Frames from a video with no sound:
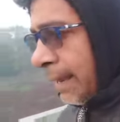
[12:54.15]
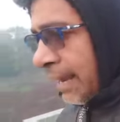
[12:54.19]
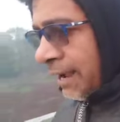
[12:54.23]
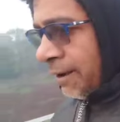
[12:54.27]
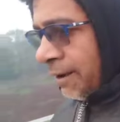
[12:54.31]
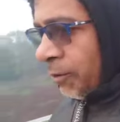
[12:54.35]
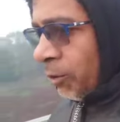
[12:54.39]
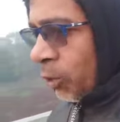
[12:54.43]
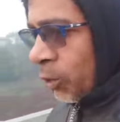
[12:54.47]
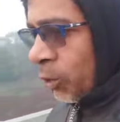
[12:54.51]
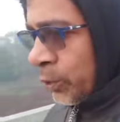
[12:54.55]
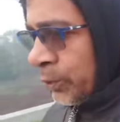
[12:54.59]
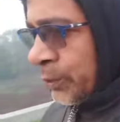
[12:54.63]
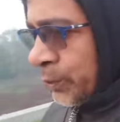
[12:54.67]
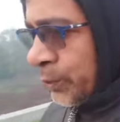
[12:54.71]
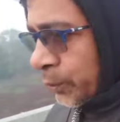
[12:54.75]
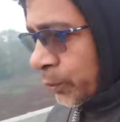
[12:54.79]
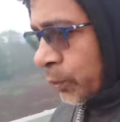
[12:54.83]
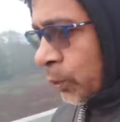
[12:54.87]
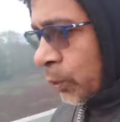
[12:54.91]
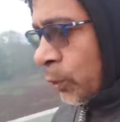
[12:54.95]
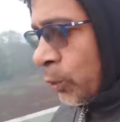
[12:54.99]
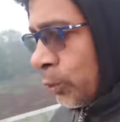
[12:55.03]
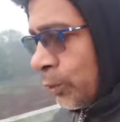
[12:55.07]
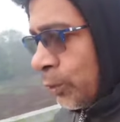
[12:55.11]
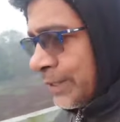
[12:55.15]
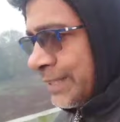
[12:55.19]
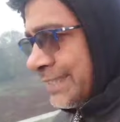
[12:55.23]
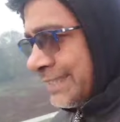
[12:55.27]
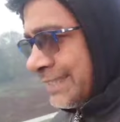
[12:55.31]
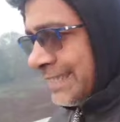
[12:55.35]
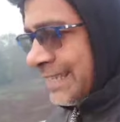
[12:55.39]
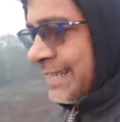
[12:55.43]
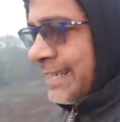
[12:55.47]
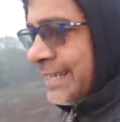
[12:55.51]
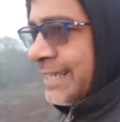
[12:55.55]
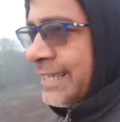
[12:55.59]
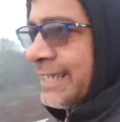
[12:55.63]
I always
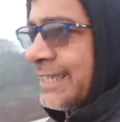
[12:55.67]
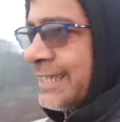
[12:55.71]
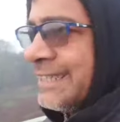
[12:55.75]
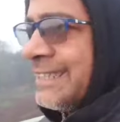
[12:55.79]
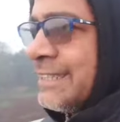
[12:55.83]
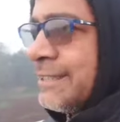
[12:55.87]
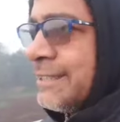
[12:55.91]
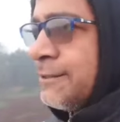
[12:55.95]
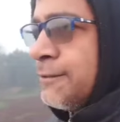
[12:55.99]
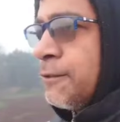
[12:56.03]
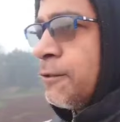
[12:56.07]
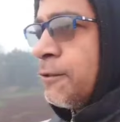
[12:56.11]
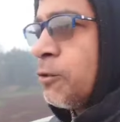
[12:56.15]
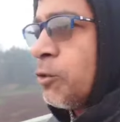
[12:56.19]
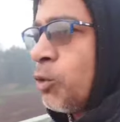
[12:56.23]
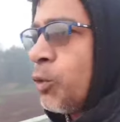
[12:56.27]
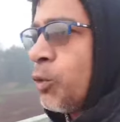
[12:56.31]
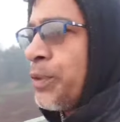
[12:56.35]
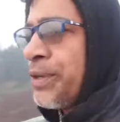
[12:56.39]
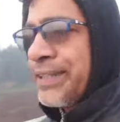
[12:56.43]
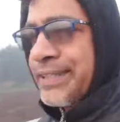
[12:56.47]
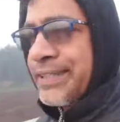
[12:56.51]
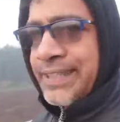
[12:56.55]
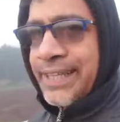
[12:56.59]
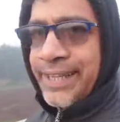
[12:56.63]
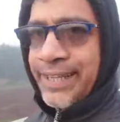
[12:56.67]
say these are words.